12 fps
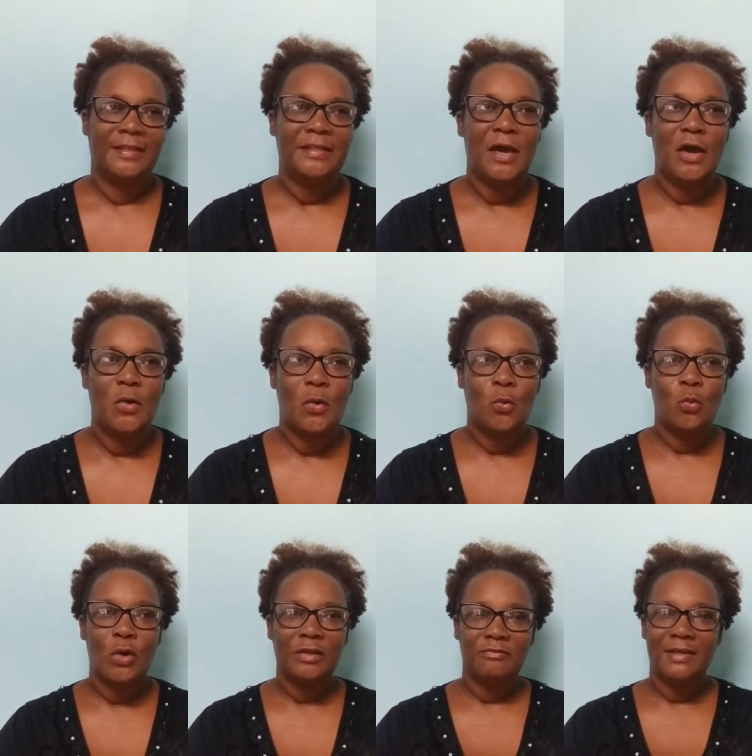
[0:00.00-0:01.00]
Now,
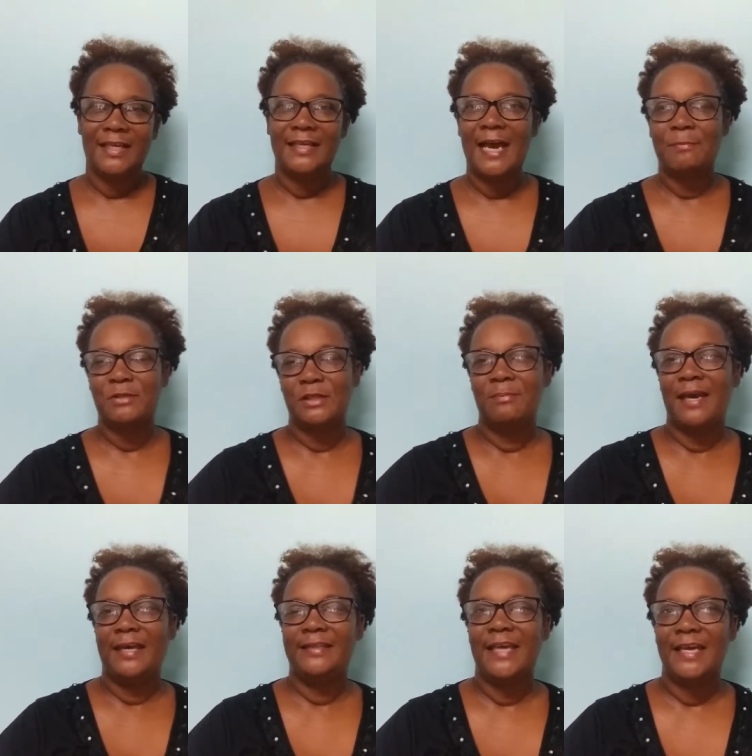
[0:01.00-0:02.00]
what really captured
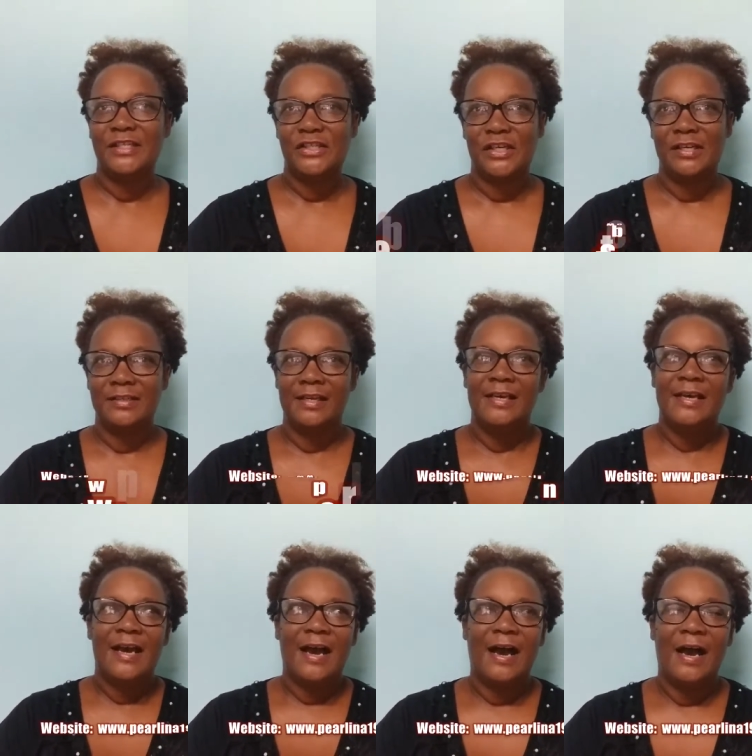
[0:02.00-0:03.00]
my attention
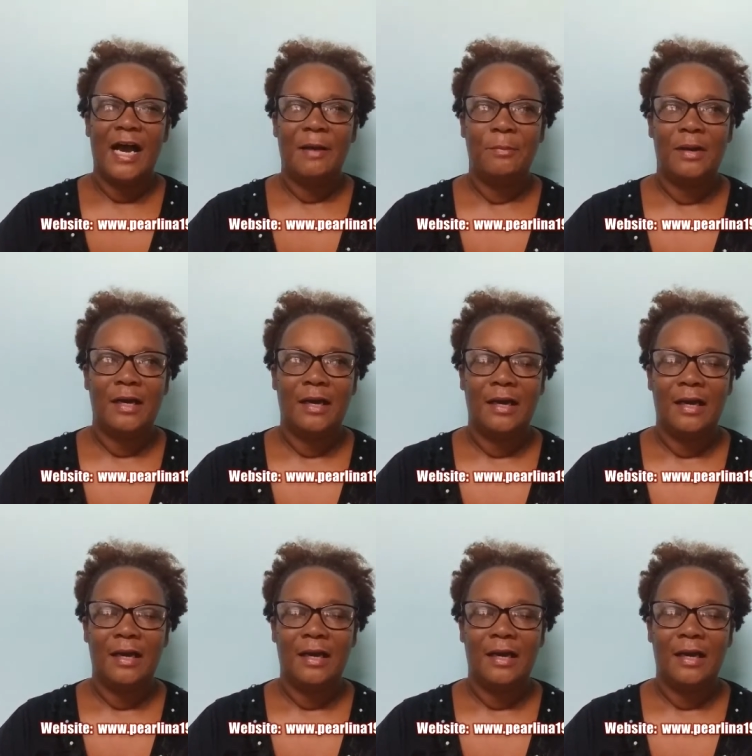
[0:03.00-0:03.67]
um,